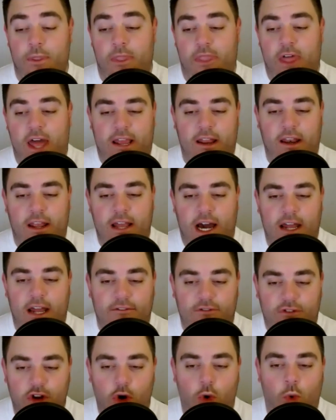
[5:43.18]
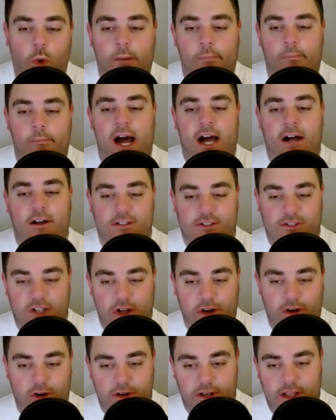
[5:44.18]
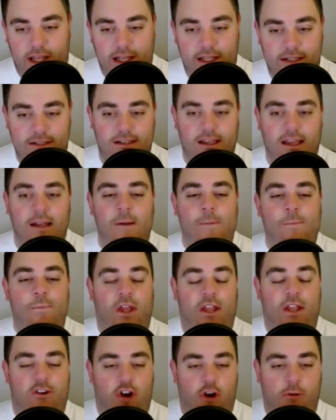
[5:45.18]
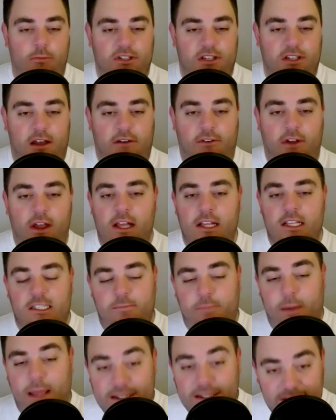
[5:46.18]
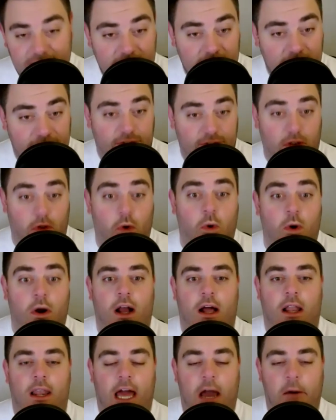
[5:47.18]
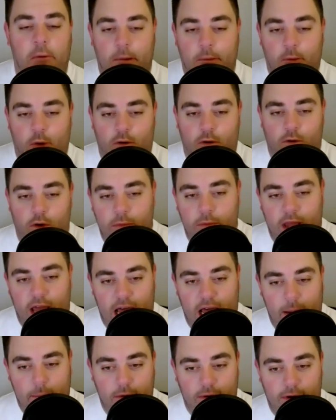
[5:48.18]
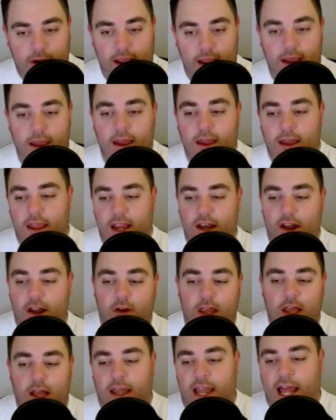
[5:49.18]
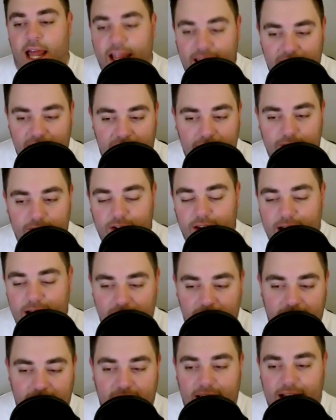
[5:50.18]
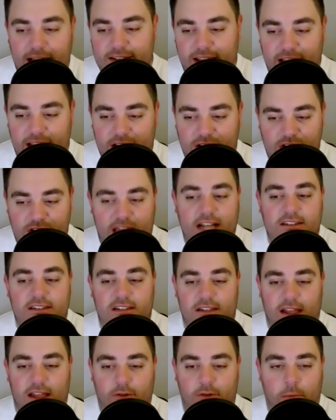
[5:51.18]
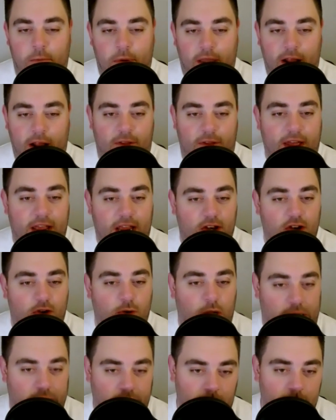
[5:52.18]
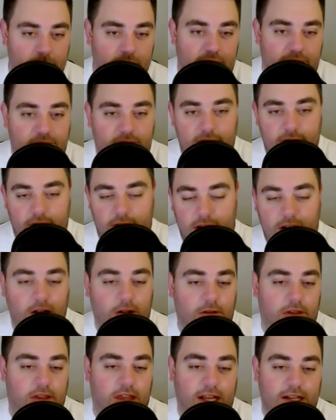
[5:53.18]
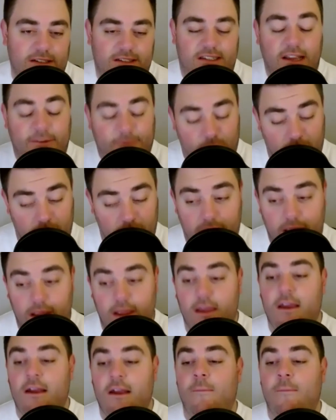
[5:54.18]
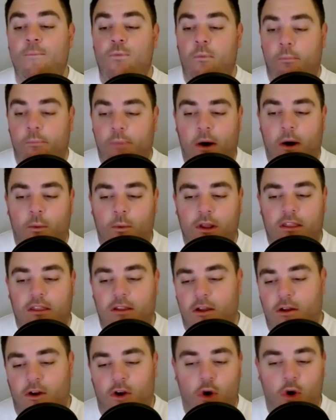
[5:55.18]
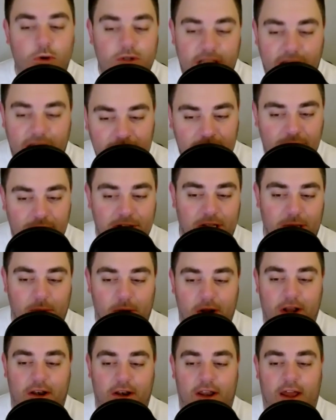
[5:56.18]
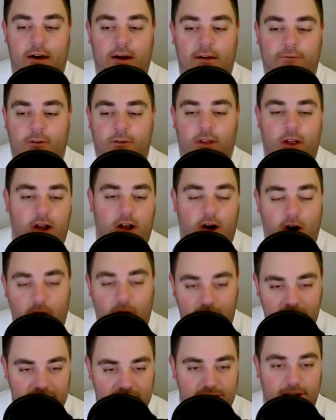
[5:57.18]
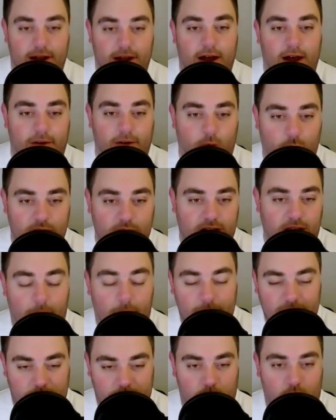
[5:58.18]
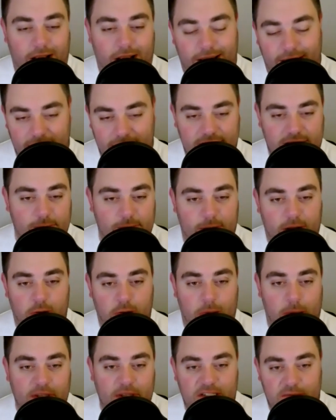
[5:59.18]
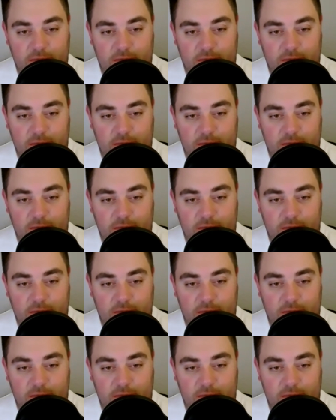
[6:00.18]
that can kind of do what Miles Turner does in terms of spacing the floor, allowing more room to operate. You like having kind of that Isaiah Jackson level player that can do a little bit of, things differently. But with who's out there on the market now and for the cost of what Thomas Bryant is compared to maybe